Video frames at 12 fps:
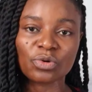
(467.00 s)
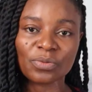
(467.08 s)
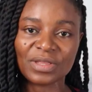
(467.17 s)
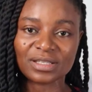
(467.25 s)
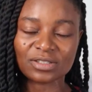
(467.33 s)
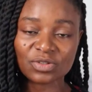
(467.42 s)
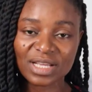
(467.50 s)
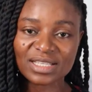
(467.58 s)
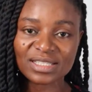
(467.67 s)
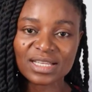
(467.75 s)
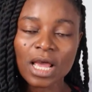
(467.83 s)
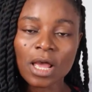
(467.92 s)
group the
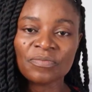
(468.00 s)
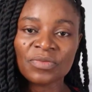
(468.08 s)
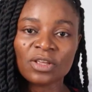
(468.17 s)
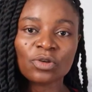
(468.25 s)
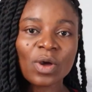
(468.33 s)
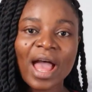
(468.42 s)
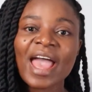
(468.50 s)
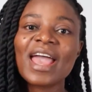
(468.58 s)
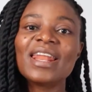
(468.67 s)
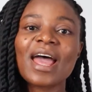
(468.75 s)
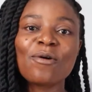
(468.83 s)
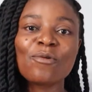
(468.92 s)
students, go
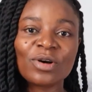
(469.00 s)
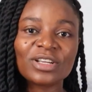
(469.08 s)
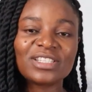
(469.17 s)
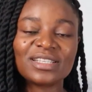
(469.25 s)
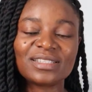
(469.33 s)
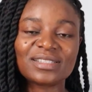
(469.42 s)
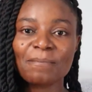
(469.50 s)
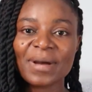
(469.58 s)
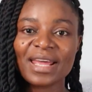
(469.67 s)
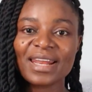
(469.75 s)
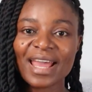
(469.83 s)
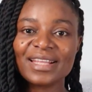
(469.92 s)
ahead and watch it.
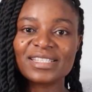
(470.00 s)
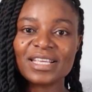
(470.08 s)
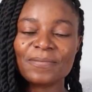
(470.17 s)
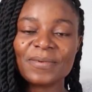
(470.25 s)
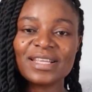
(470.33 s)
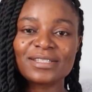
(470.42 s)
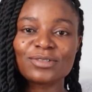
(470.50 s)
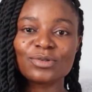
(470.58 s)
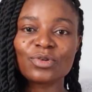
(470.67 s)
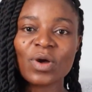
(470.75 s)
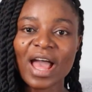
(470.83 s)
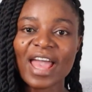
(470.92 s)
My ninth tip is
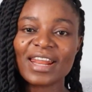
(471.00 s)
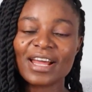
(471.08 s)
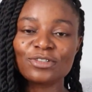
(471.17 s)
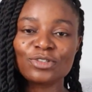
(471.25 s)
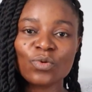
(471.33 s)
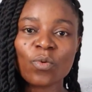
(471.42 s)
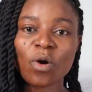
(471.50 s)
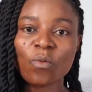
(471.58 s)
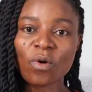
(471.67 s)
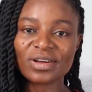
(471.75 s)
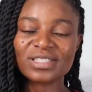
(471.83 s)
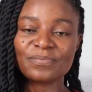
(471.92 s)
to go ahead and do
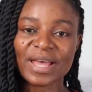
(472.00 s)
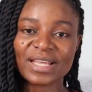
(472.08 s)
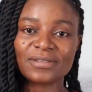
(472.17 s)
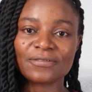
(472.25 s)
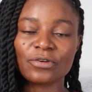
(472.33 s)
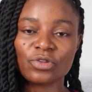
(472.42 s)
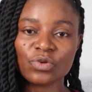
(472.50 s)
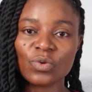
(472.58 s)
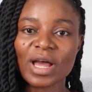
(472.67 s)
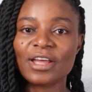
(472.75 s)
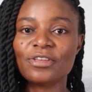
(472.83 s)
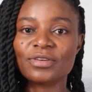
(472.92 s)
what works best for
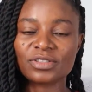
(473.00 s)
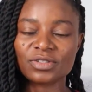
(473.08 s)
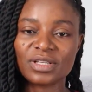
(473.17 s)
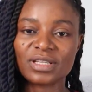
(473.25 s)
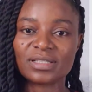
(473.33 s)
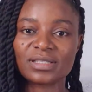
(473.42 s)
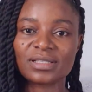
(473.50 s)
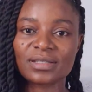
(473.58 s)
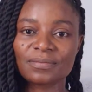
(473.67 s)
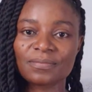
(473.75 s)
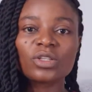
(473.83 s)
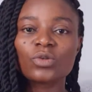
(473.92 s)
you and your
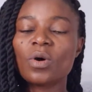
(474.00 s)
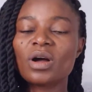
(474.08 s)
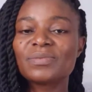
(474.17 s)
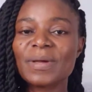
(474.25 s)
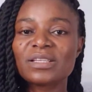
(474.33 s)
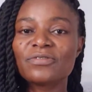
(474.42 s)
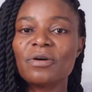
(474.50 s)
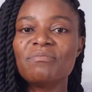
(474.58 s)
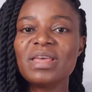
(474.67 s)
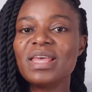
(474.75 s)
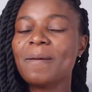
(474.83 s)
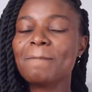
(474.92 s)
students. What works best for
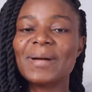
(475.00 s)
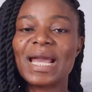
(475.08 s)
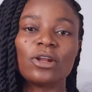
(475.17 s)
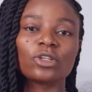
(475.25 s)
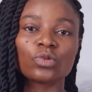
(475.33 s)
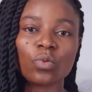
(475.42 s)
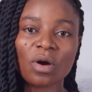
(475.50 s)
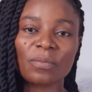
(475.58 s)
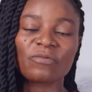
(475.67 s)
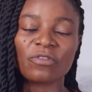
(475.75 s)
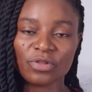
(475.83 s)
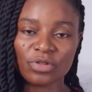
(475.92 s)
me might not
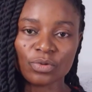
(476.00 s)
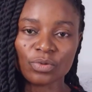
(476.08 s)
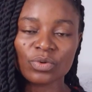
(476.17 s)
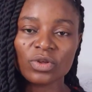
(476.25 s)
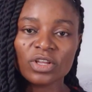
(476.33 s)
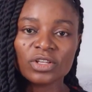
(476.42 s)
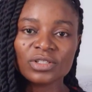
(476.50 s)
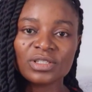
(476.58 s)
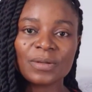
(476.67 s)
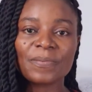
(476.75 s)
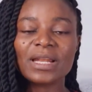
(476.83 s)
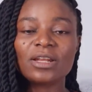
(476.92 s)
work for you,
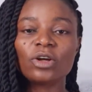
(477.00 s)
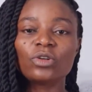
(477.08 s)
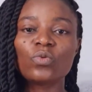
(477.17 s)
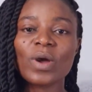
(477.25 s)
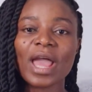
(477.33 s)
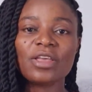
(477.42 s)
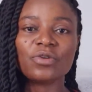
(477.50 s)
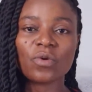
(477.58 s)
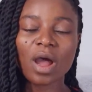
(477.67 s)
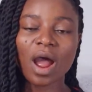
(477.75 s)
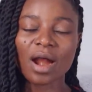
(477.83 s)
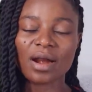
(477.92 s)
depending on where
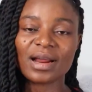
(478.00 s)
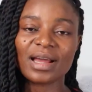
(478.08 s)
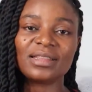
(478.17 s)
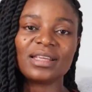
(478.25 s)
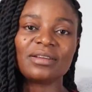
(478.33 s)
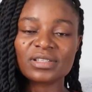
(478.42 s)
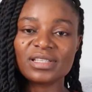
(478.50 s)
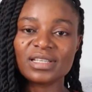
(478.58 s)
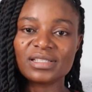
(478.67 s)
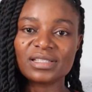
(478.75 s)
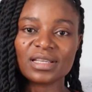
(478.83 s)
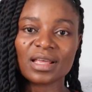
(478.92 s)
you are and the
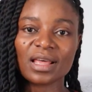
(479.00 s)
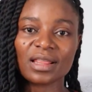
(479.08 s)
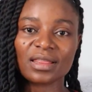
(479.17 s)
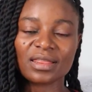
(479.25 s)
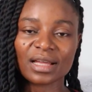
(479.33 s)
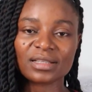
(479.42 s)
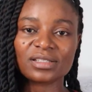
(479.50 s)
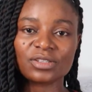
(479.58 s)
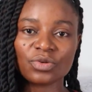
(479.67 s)
resources that